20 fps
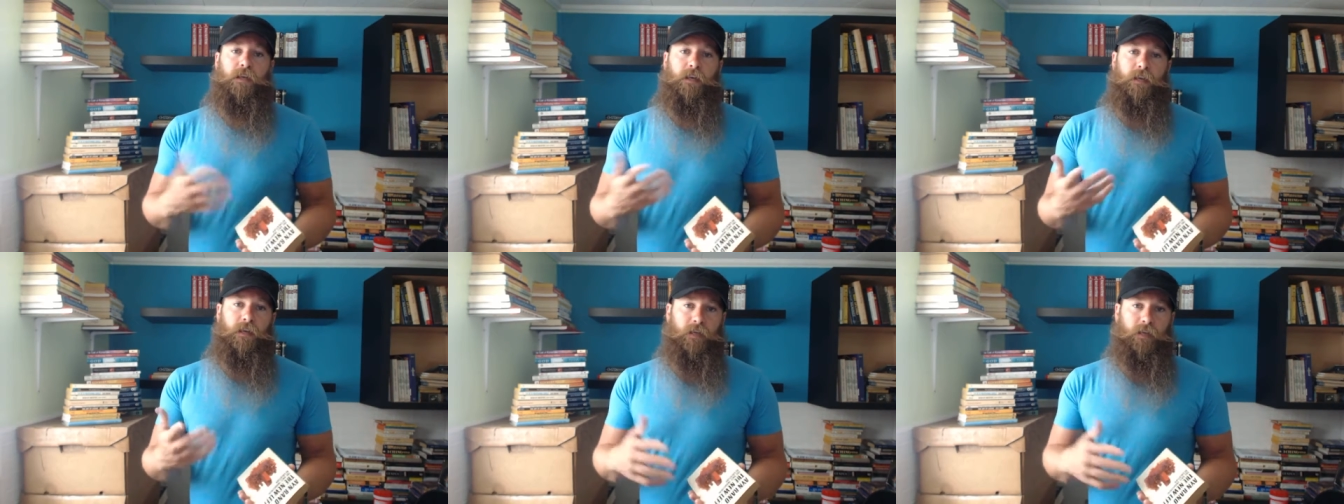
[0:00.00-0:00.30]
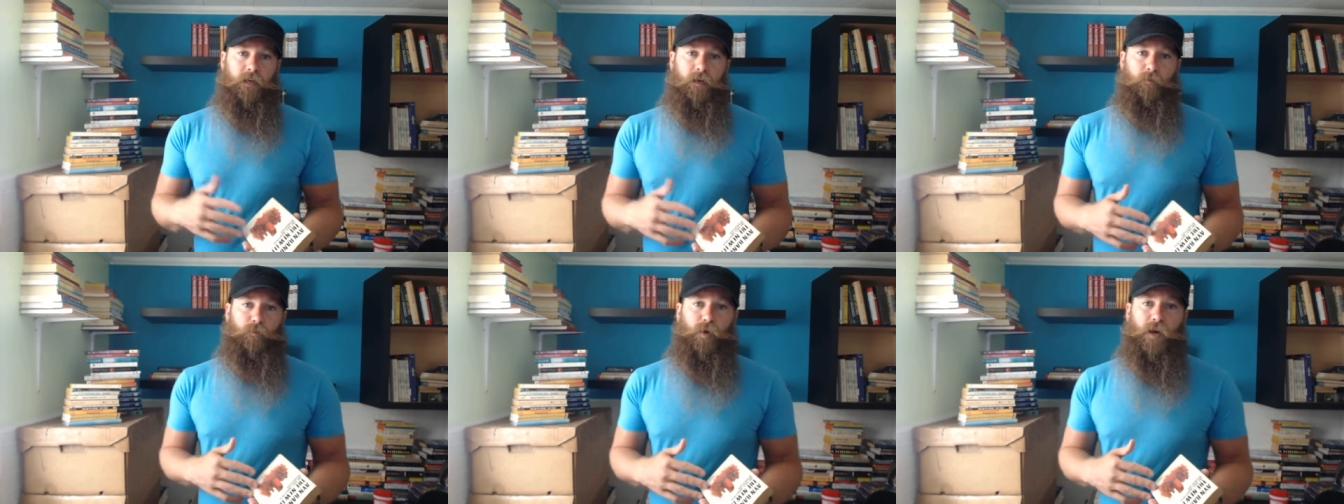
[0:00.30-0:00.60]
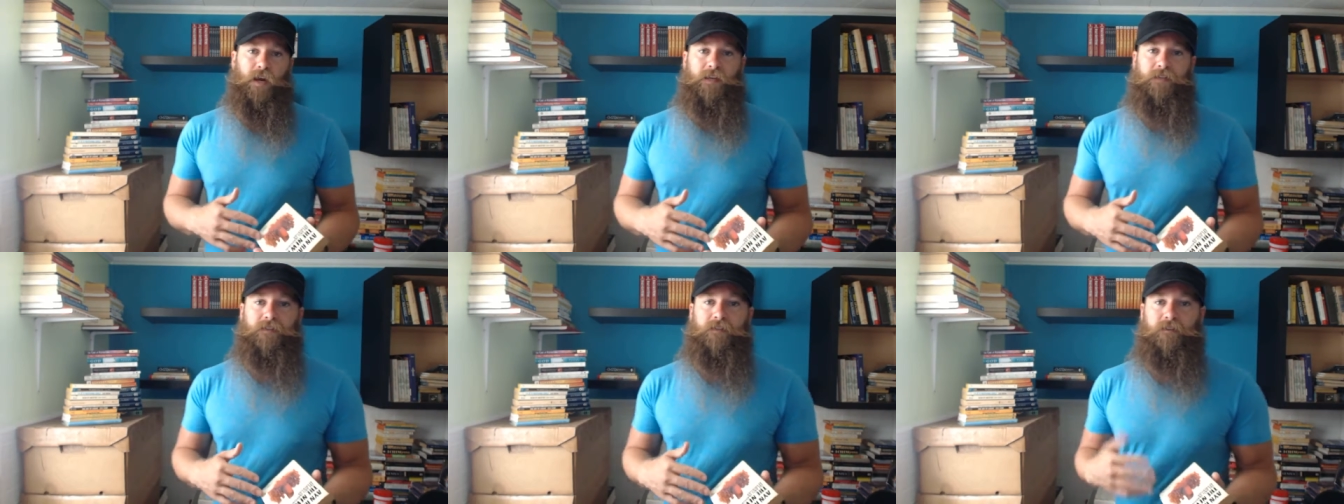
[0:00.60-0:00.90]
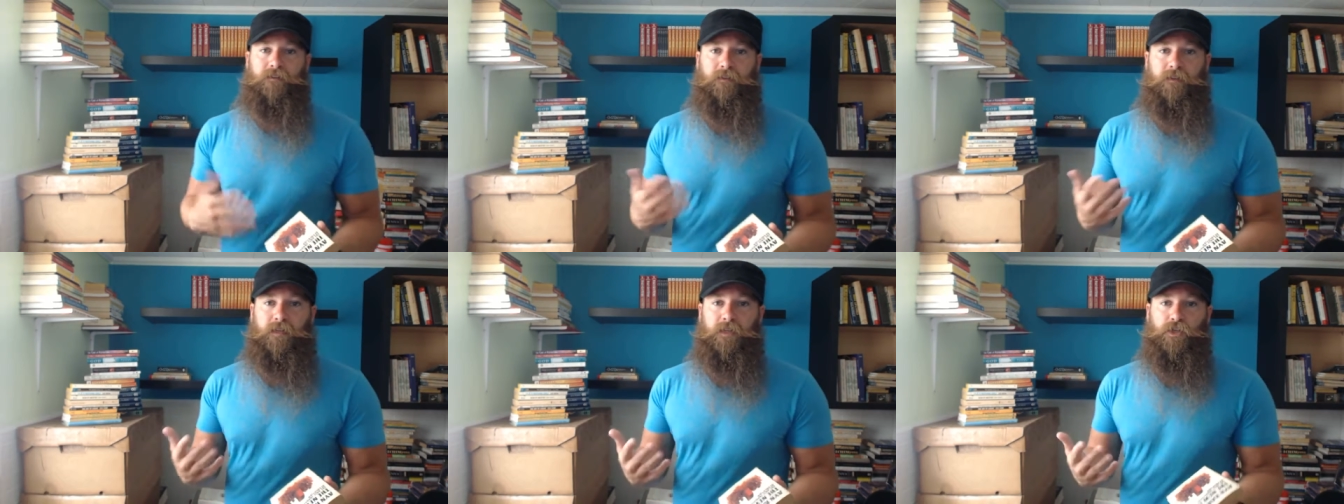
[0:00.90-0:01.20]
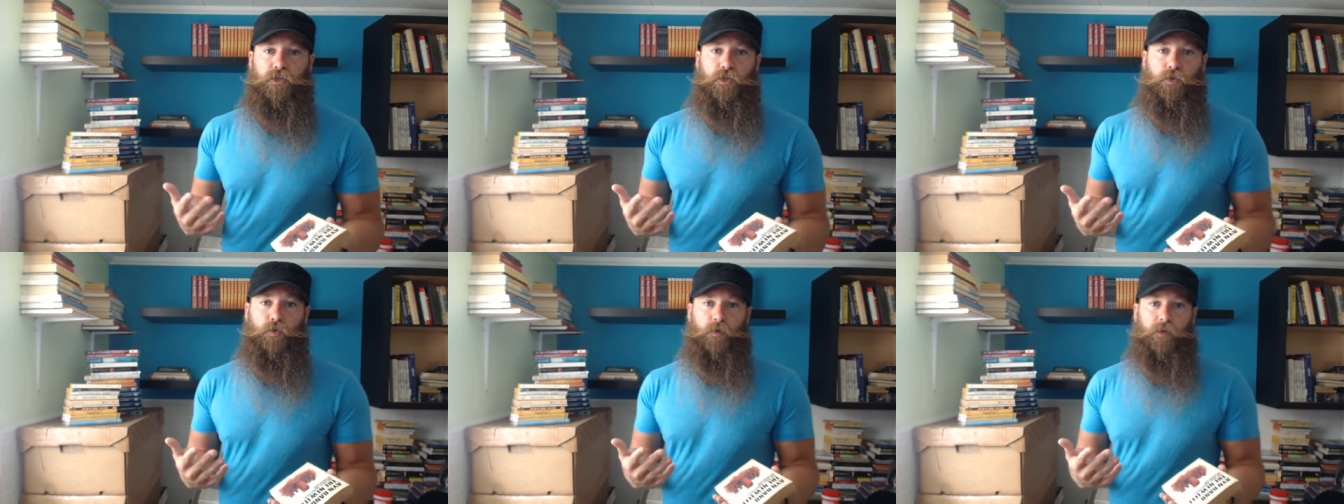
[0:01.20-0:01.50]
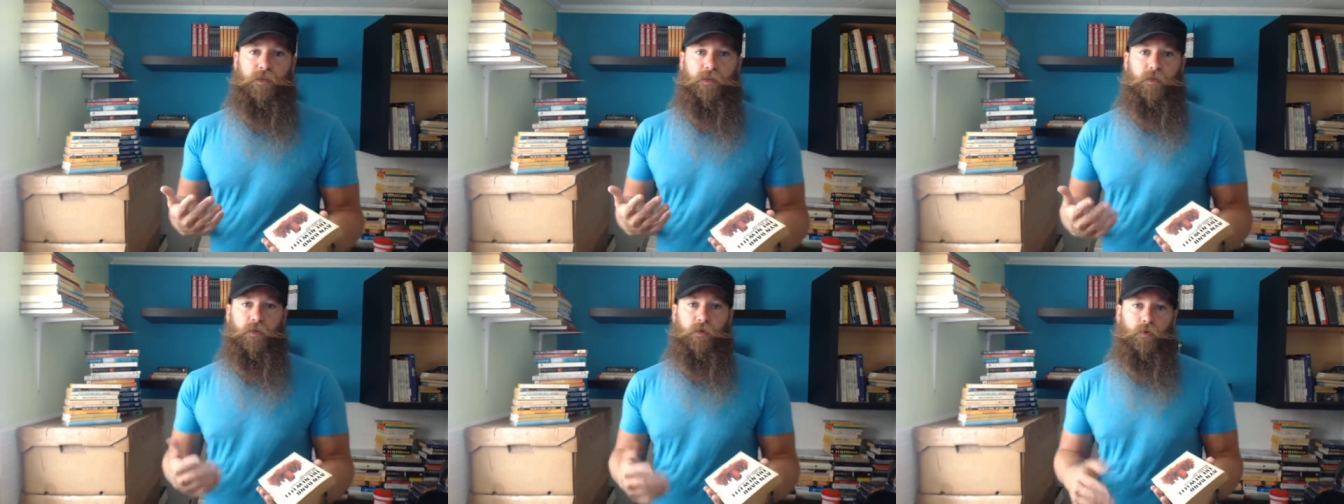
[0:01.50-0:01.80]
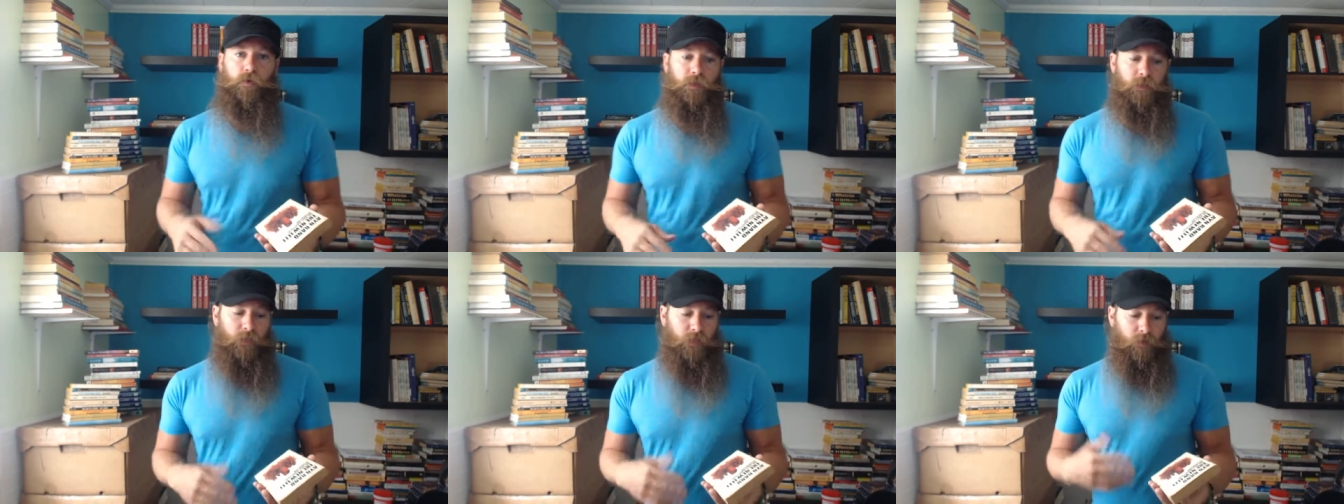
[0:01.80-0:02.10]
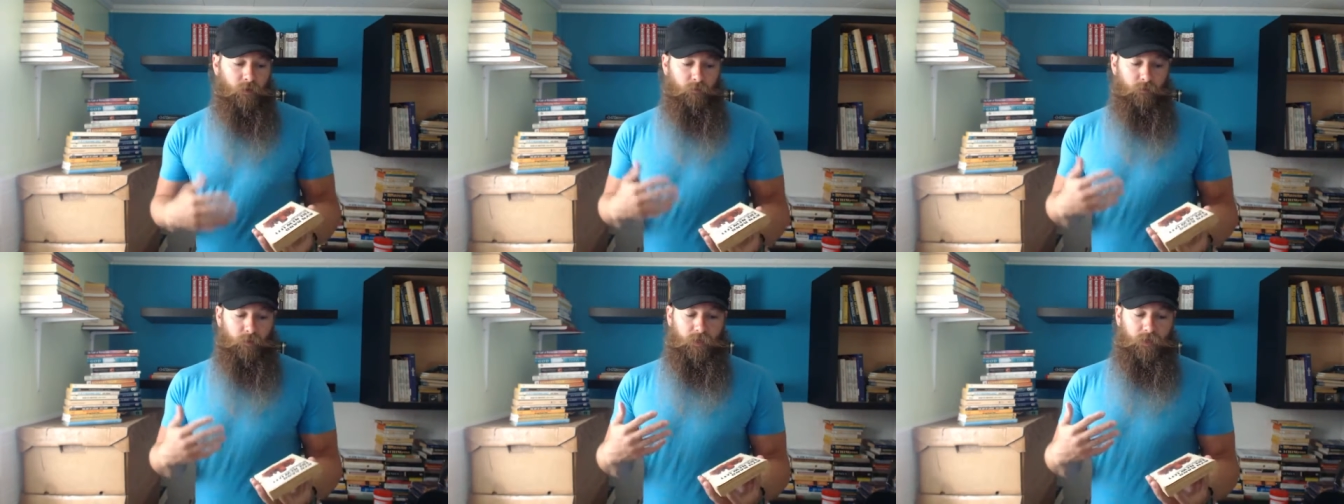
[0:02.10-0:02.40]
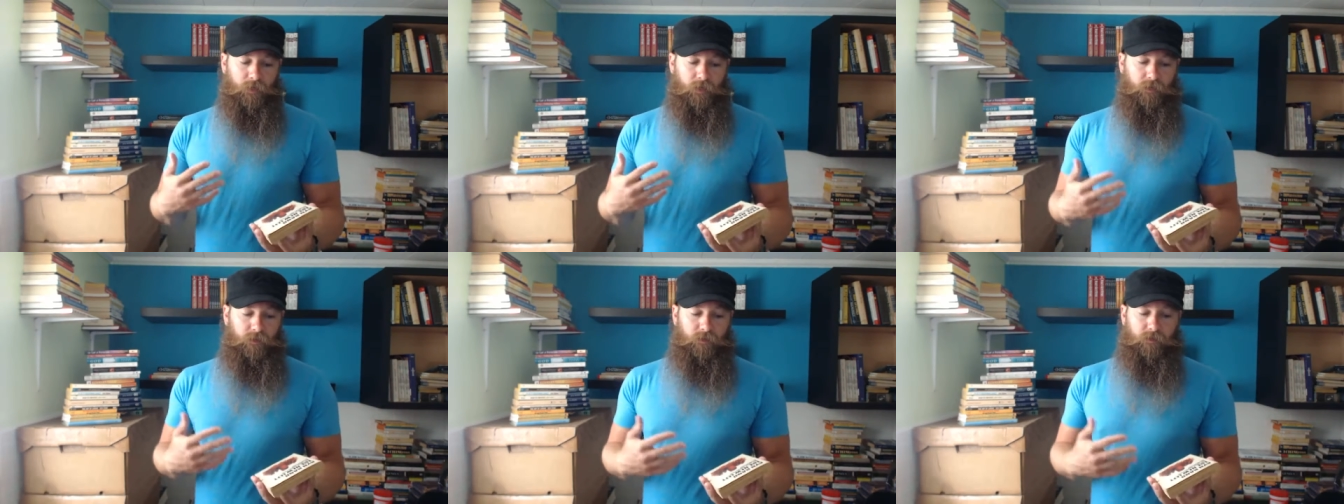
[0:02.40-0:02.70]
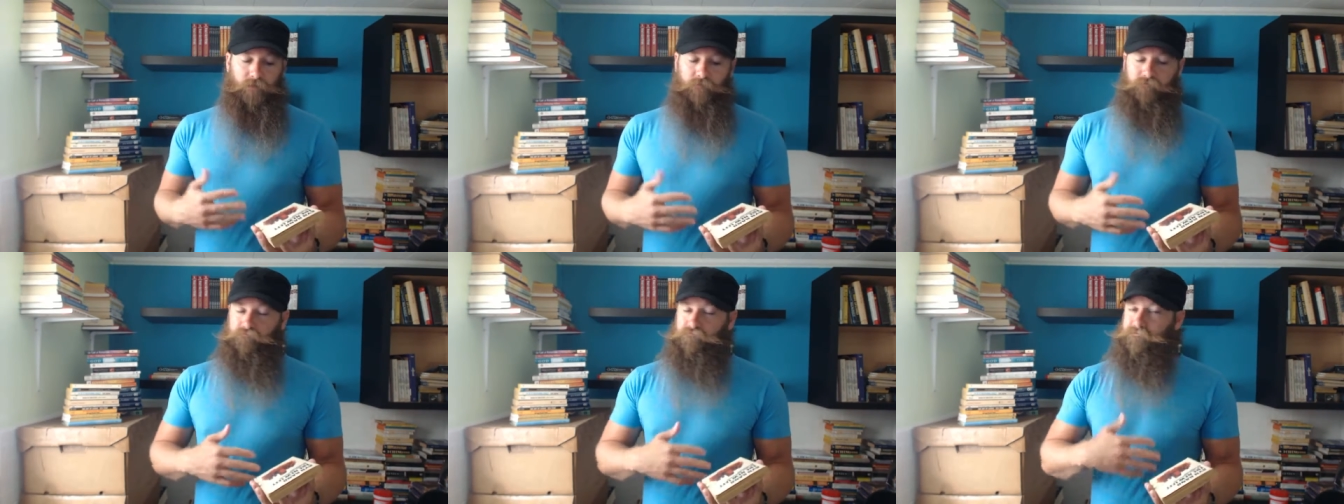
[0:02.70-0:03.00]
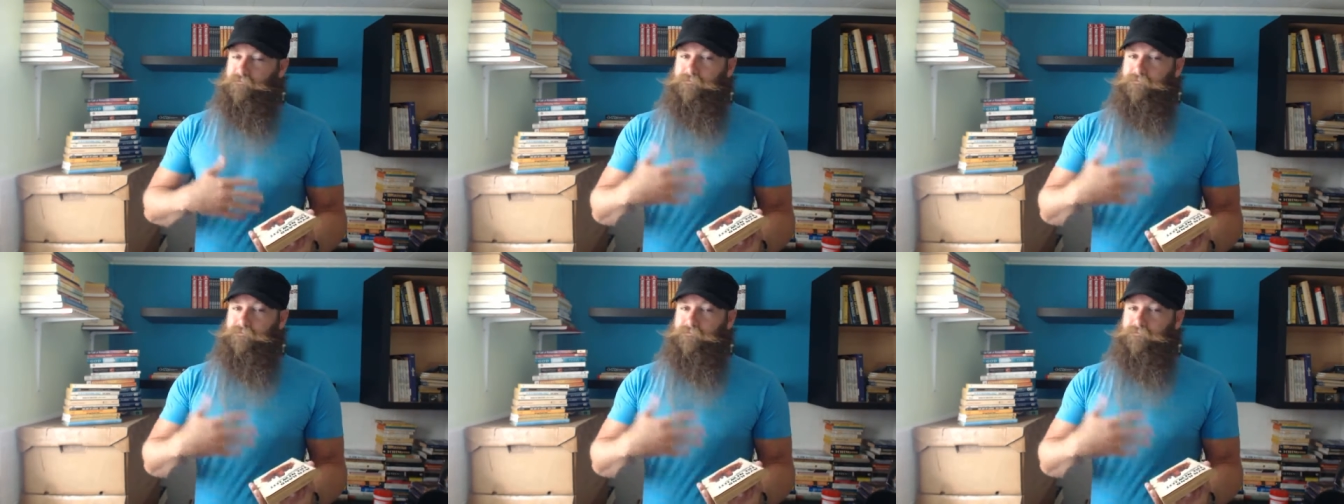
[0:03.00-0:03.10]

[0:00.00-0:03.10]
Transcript: And price is an issue with you because